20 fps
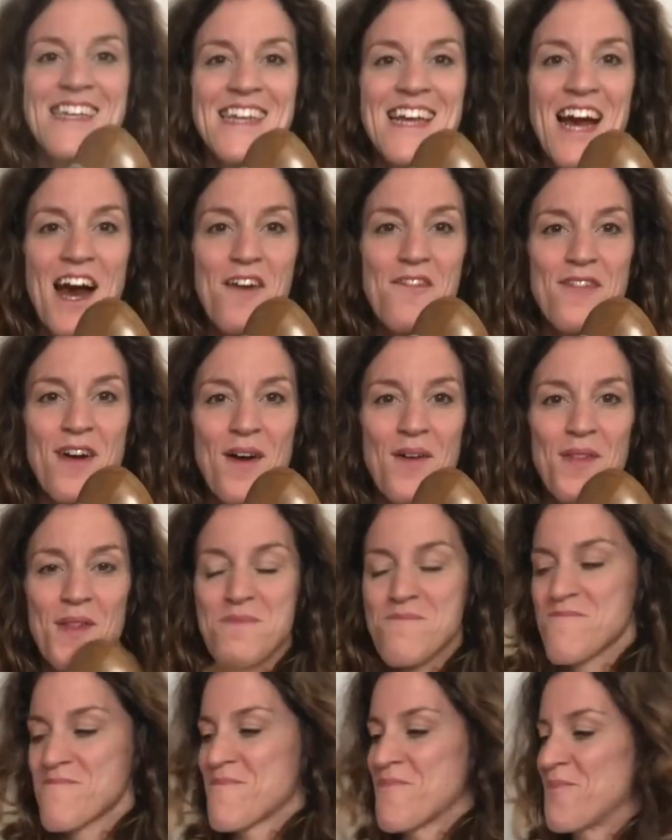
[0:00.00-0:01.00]
I found
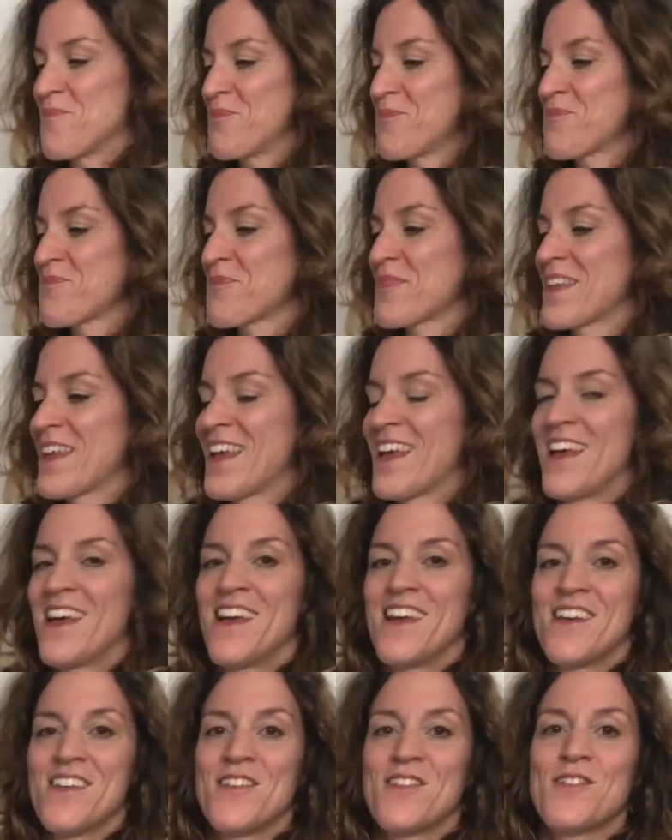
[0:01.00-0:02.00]
them.
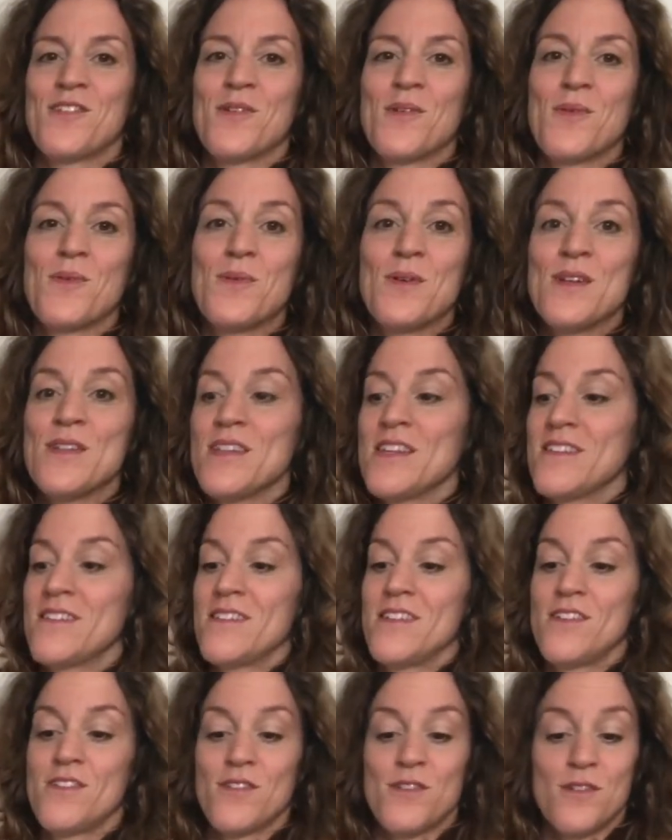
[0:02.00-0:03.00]
So really,
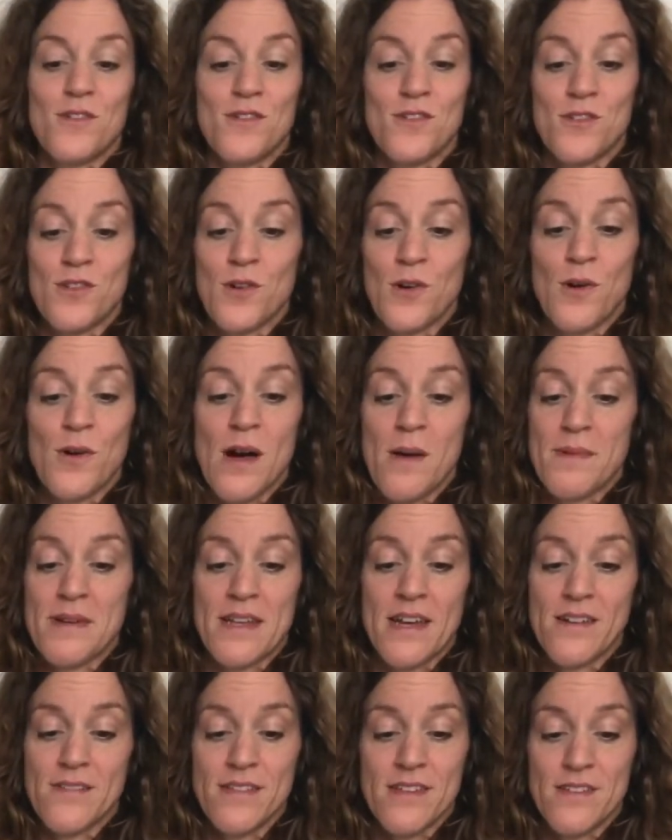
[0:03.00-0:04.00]
these are so, I
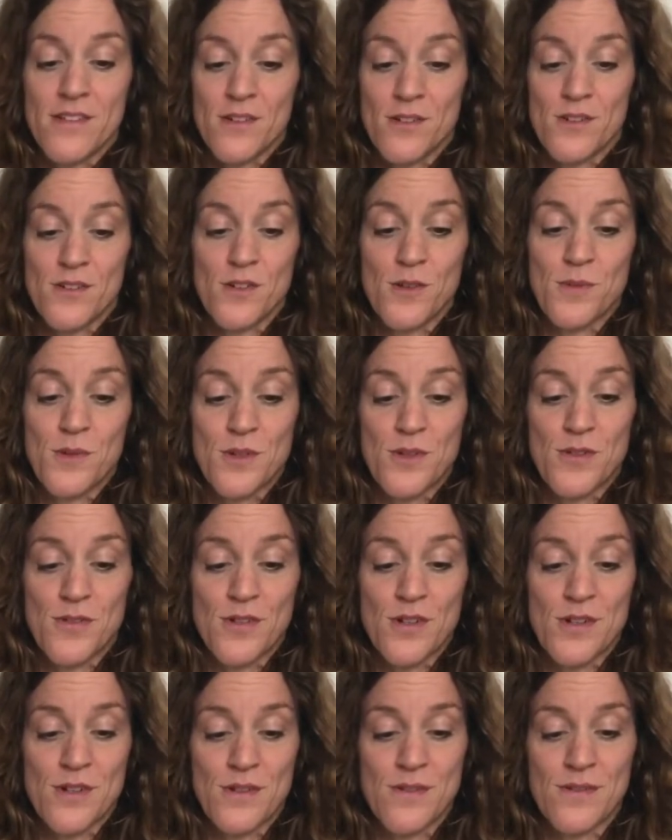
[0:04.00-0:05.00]
think they're so
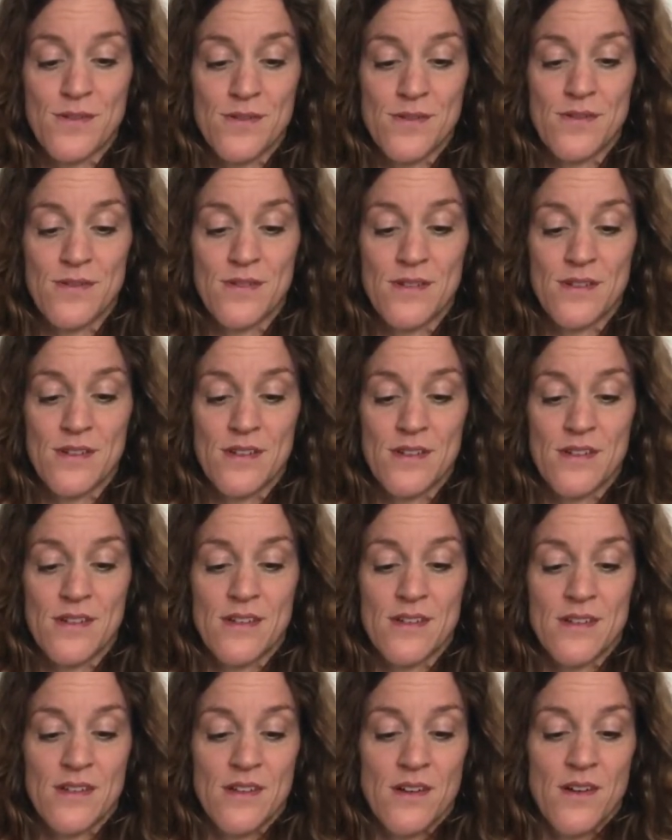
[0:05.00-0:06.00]
beautiful.
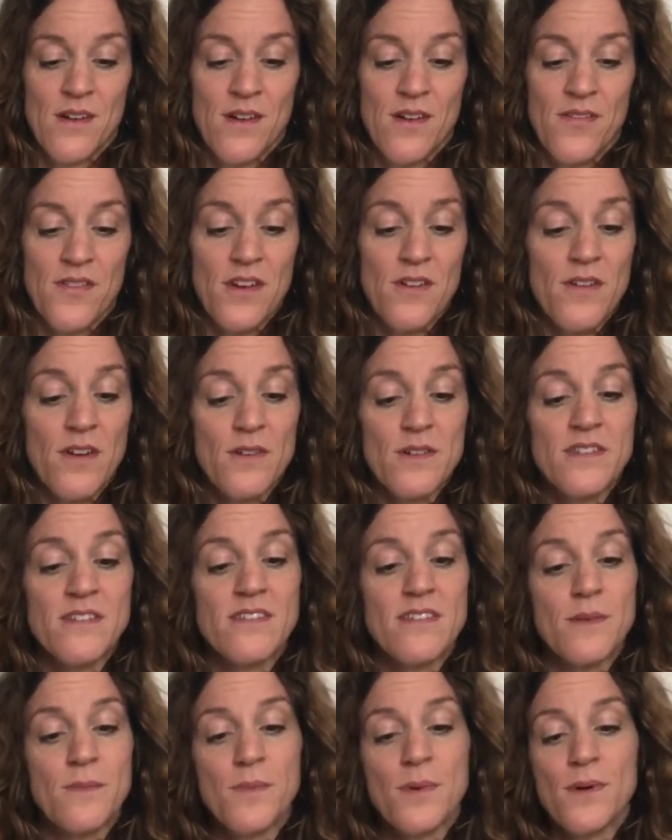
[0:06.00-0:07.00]
They're very
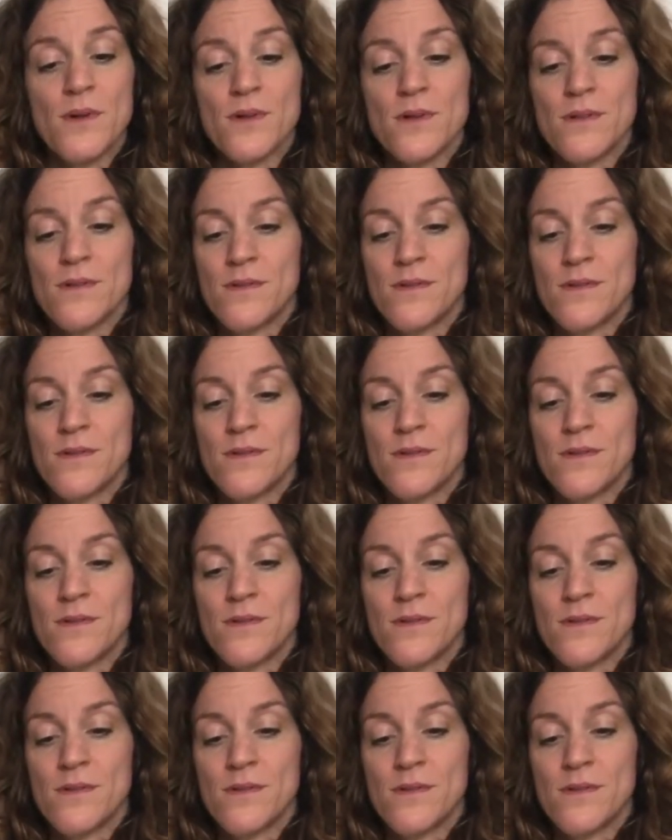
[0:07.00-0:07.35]
simple.